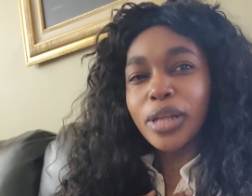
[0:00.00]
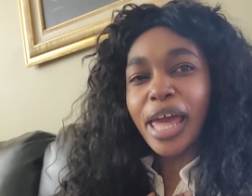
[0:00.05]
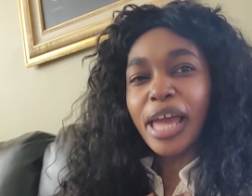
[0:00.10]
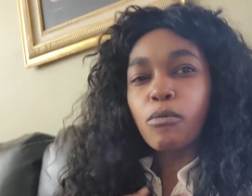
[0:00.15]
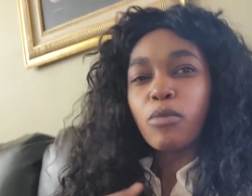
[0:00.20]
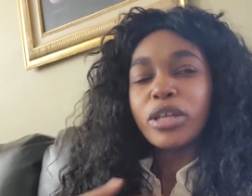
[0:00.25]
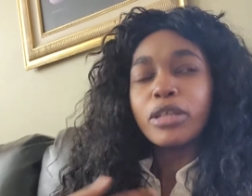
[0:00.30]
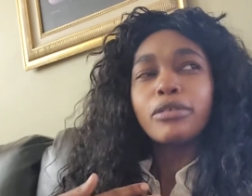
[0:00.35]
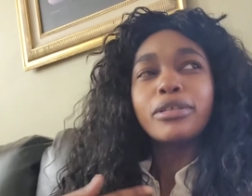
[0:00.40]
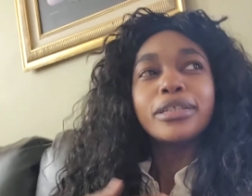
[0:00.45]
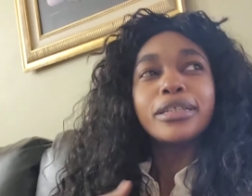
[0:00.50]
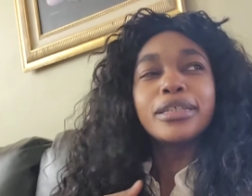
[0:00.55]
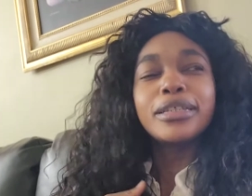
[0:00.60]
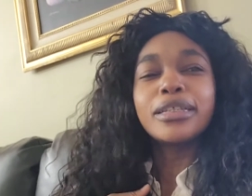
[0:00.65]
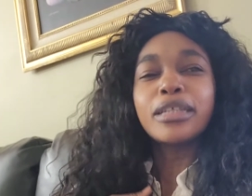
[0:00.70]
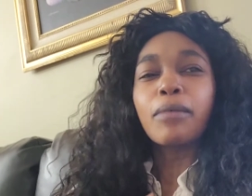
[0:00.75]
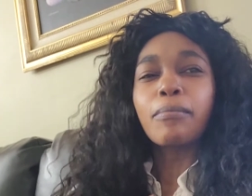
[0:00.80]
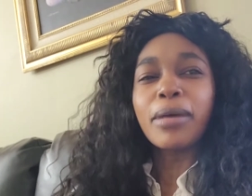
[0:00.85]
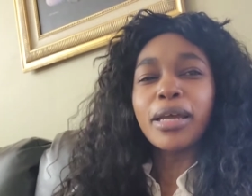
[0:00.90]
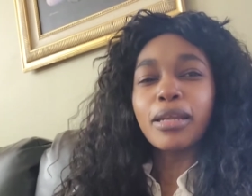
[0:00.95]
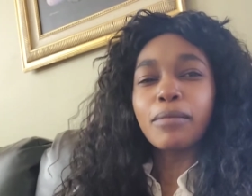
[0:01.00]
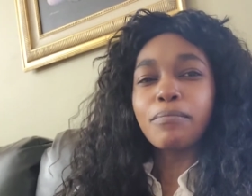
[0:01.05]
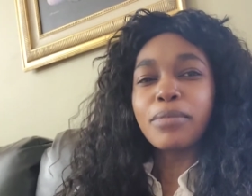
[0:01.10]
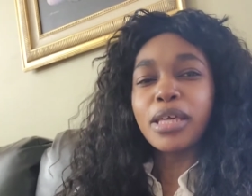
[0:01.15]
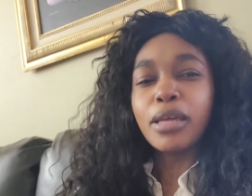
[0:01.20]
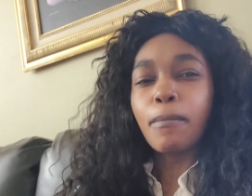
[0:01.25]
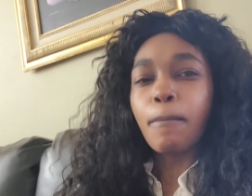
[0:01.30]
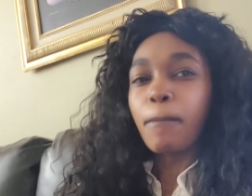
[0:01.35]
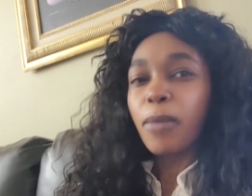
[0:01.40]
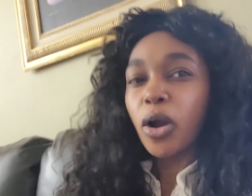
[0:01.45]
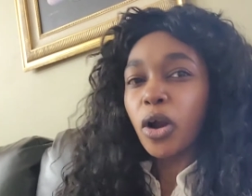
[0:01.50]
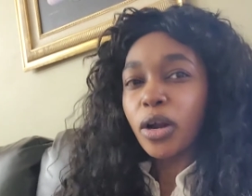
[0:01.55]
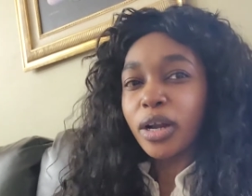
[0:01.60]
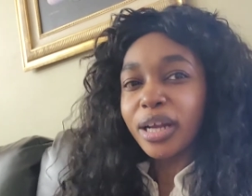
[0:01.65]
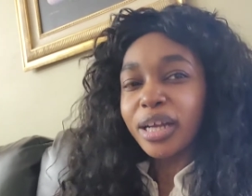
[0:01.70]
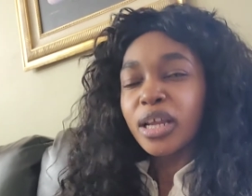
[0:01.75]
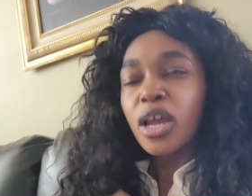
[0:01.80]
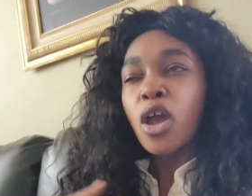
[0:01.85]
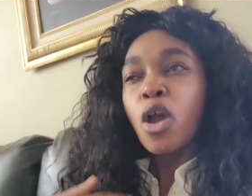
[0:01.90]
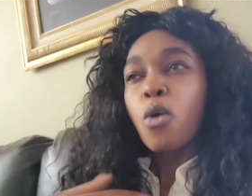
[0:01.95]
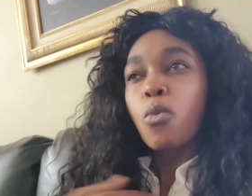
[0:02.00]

Like when you see somebody be murdered,